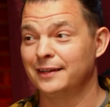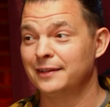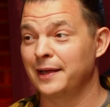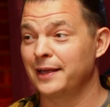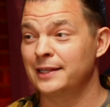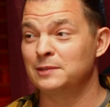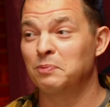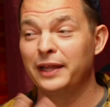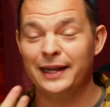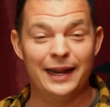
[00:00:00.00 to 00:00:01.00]
Like, he's
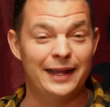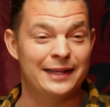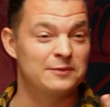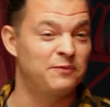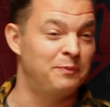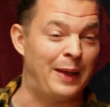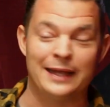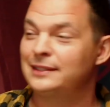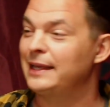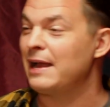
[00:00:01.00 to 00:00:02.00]
bleeding, he's
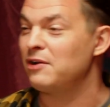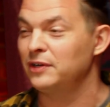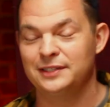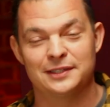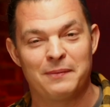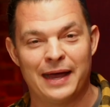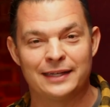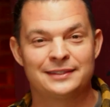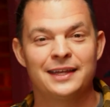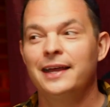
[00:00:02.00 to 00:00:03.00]
passing out, he's a
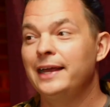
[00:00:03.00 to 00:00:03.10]
mess.